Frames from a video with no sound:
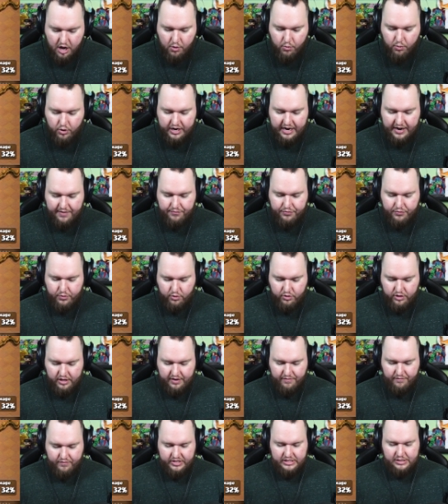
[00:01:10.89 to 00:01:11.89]
We'll get through
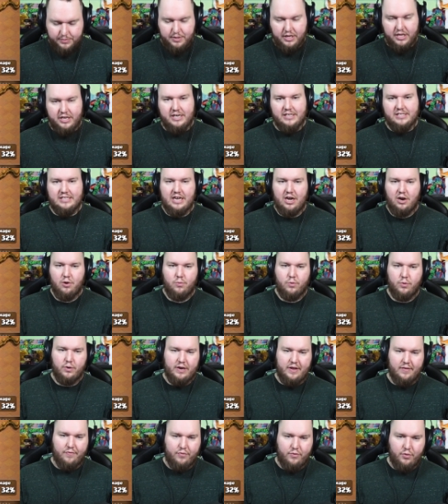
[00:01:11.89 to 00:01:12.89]
the invisibility tower. We'll
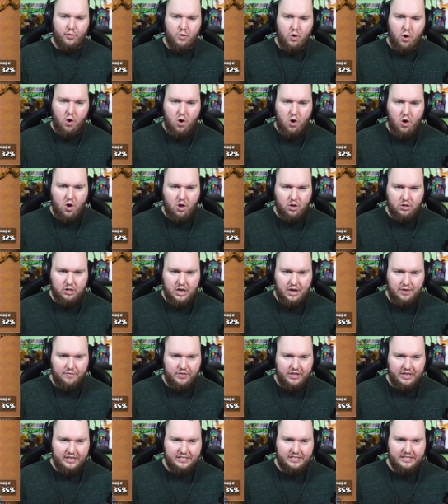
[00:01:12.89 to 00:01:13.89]
get through all
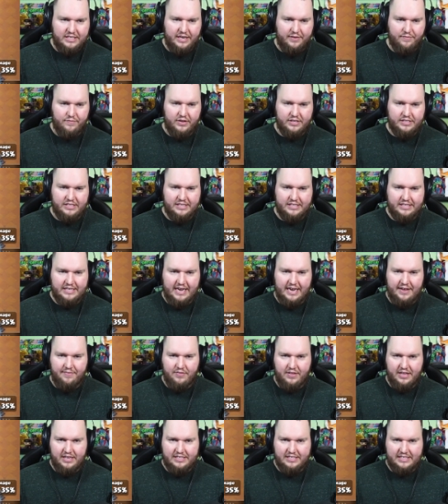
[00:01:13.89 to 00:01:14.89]
of these defenses
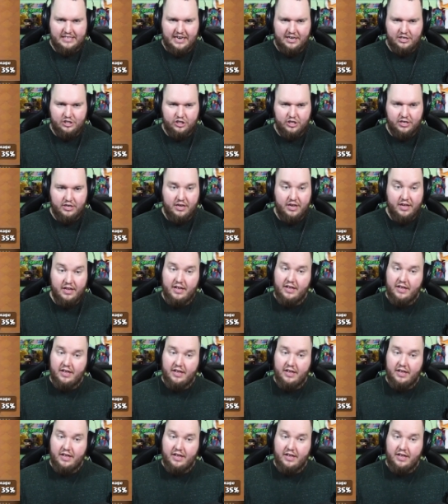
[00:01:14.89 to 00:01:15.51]
in this section.